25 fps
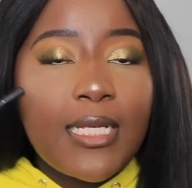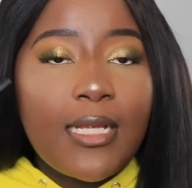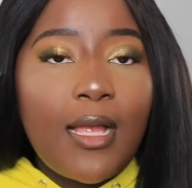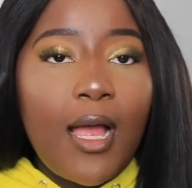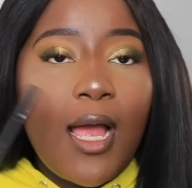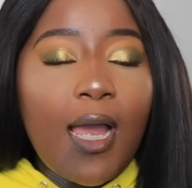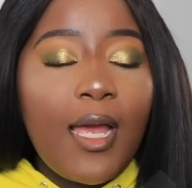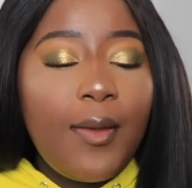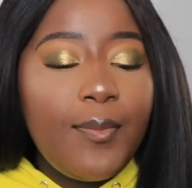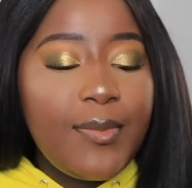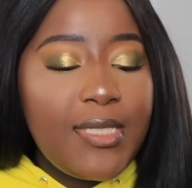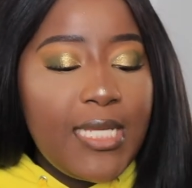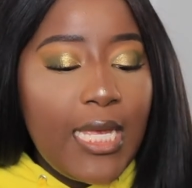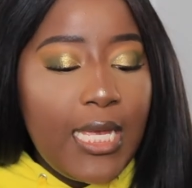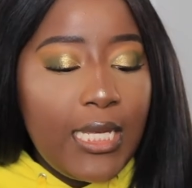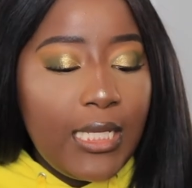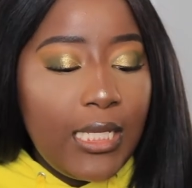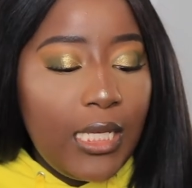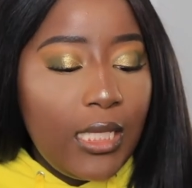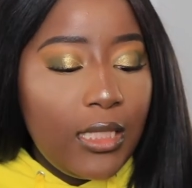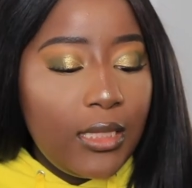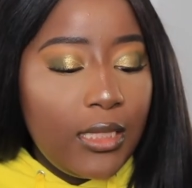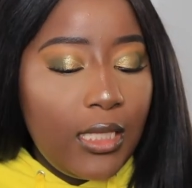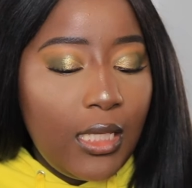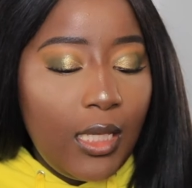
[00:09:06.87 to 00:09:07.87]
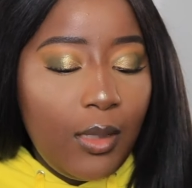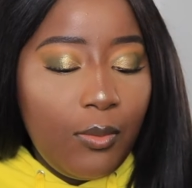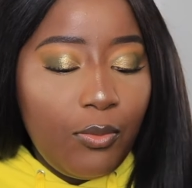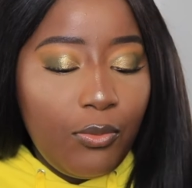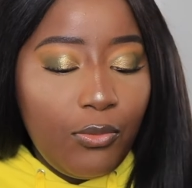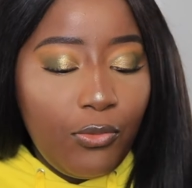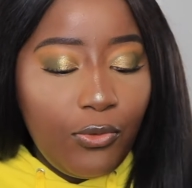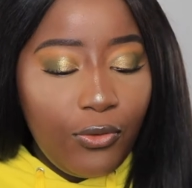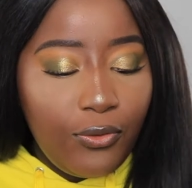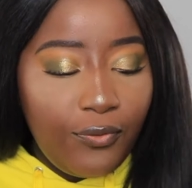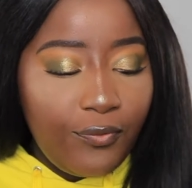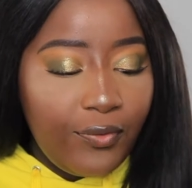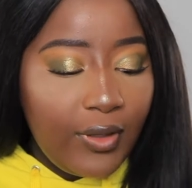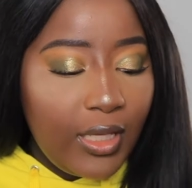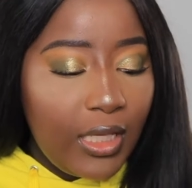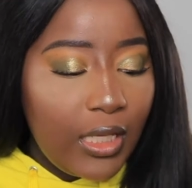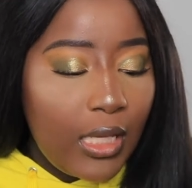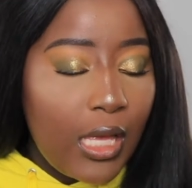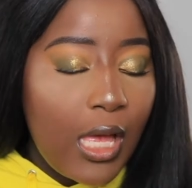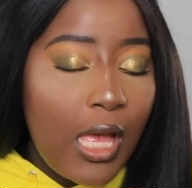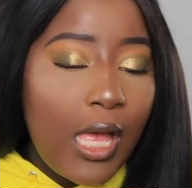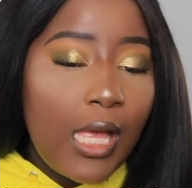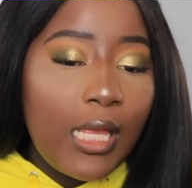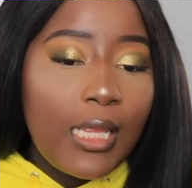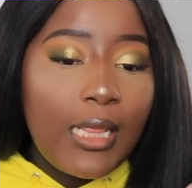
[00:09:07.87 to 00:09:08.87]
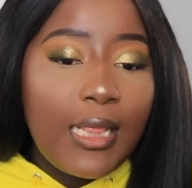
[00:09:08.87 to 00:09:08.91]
and I am taking the Morphe